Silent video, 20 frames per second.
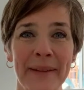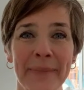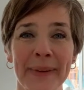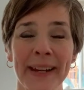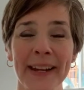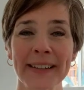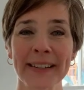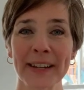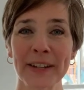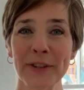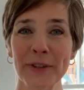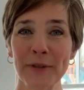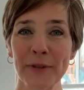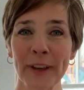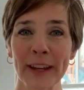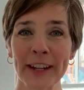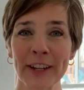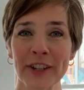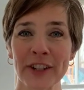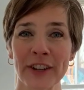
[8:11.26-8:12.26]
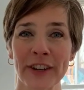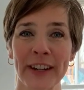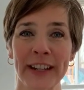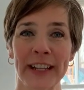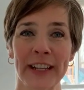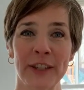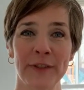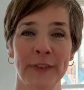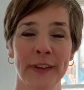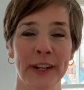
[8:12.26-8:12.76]
because I do like sharing
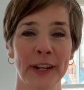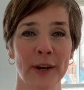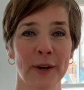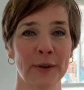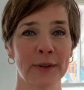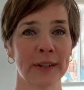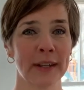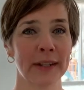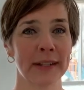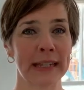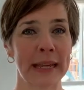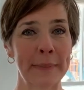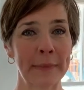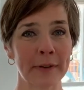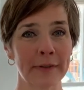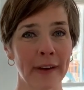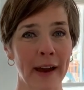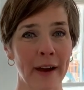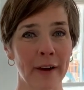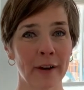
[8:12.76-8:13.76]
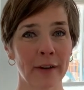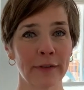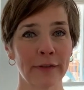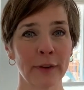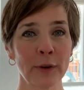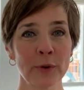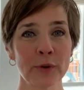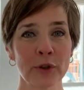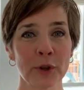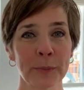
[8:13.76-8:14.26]
these videos, some of our
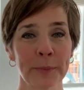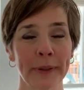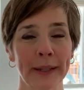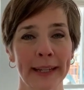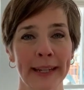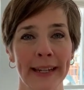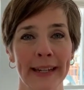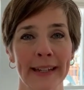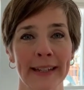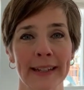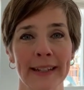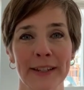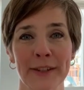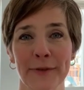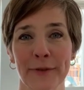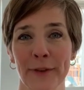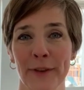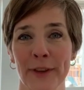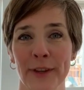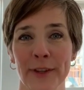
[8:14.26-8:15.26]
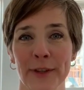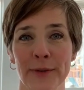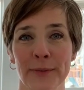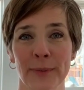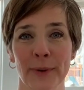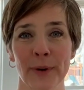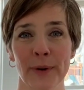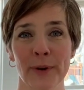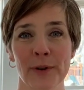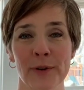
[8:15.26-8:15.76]
future plans for this
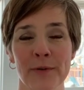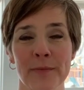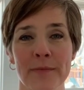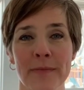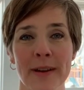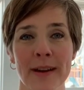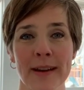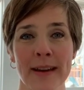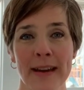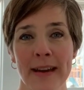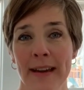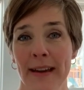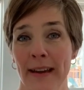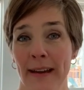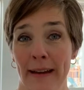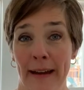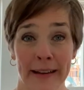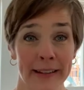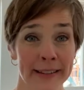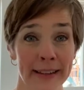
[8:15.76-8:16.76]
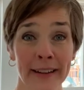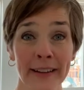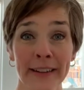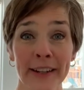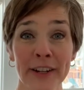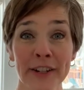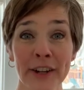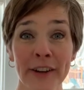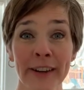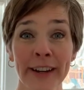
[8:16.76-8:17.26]
room, I decided I'm
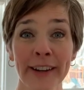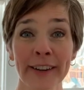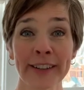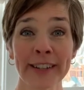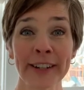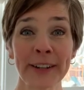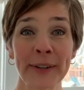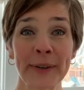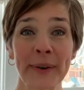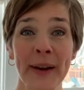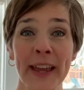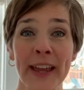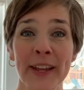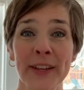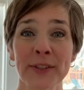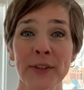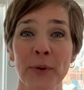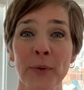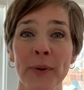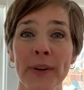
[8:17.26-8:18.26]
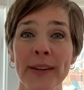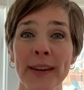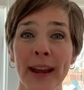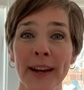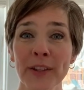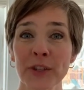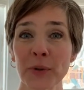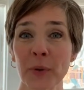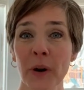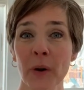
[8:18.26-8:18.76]
gonna share it here too. So
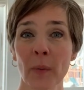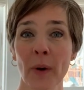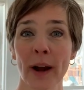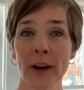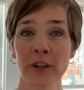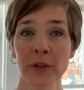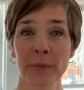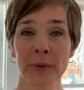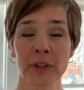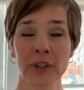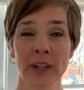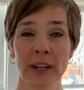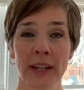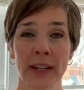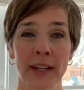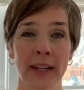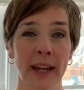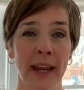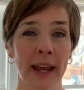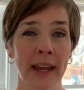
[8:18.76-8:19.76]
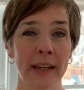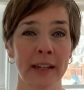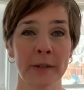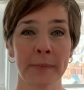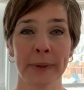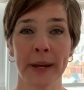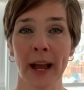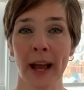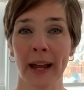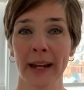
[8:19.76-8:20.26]
next to our wash machine and
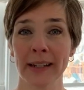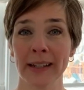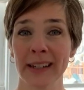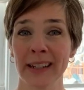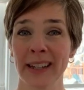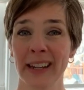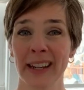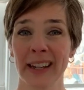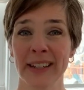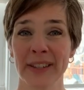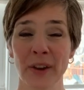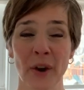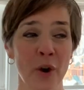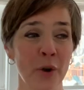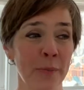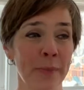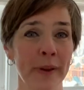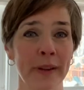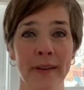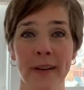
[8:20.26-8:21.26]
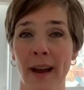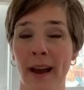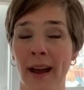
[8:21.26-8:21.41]
behind it, it's open.